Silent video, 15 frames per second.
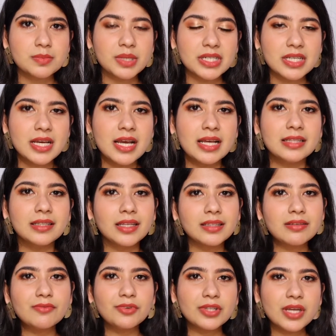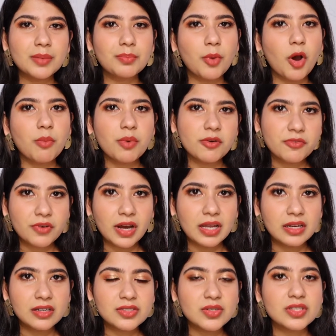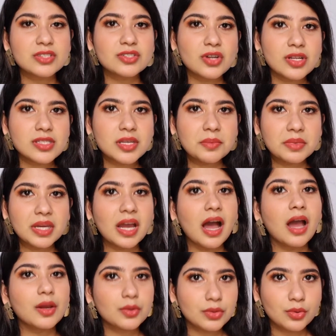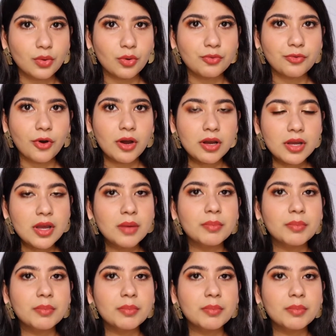but nothing for that pop of color, so it's not something I would go for.